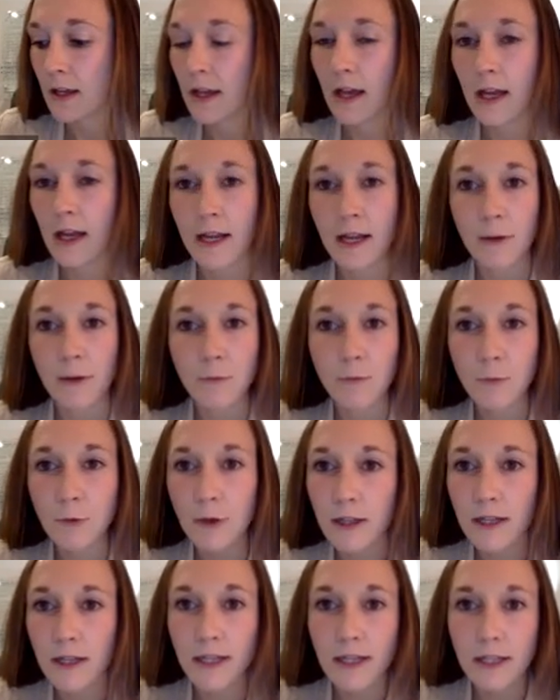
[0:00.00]
And it
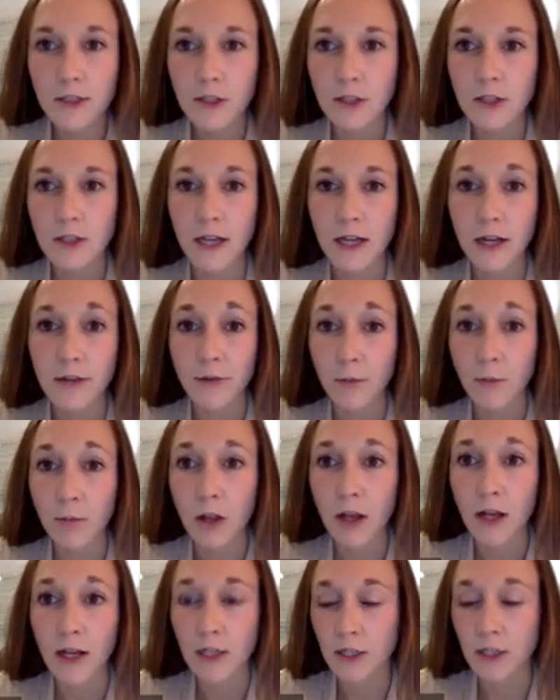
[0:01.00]
really is just kind of a
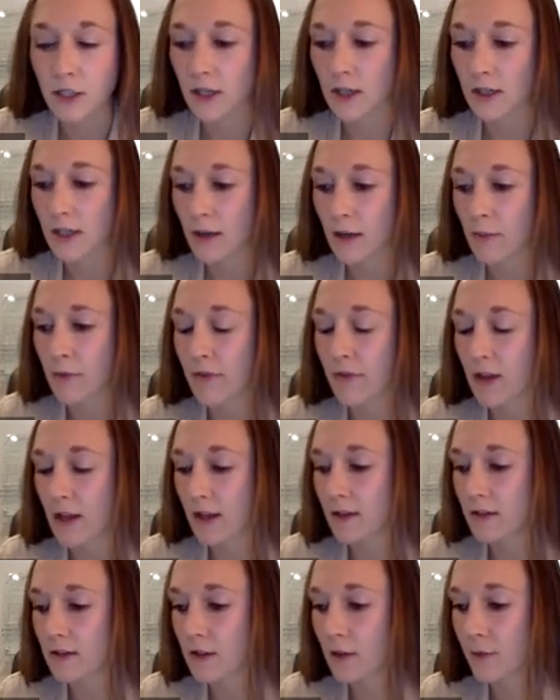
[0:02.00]
plug and chug type of
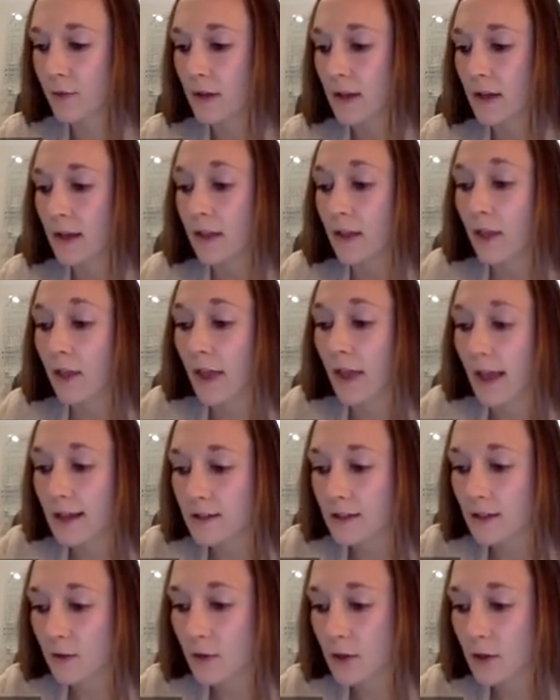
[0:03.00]
thing. So the
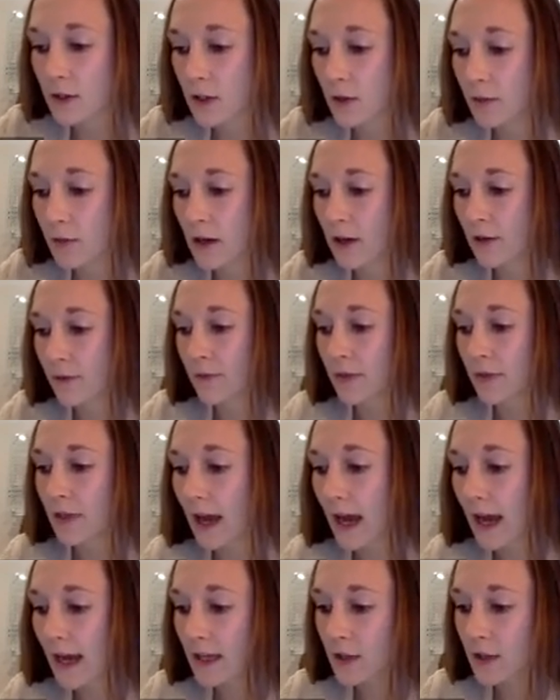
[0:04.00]
last thing I want to tell you about
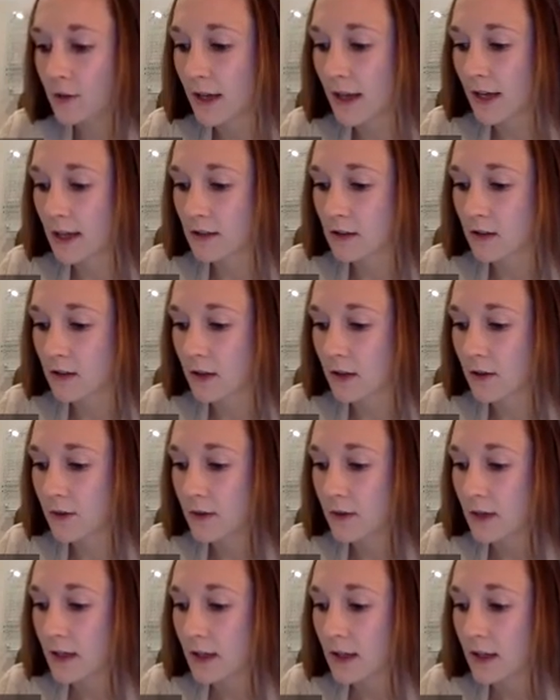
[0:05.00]
ideal gas law,
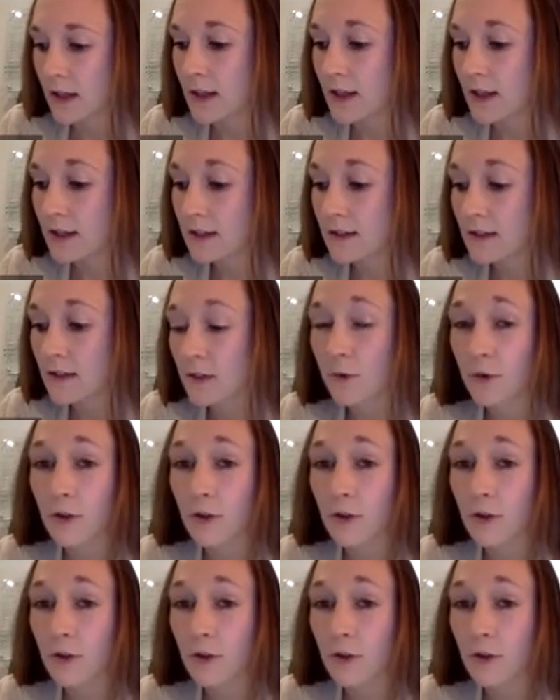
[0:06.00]
this is a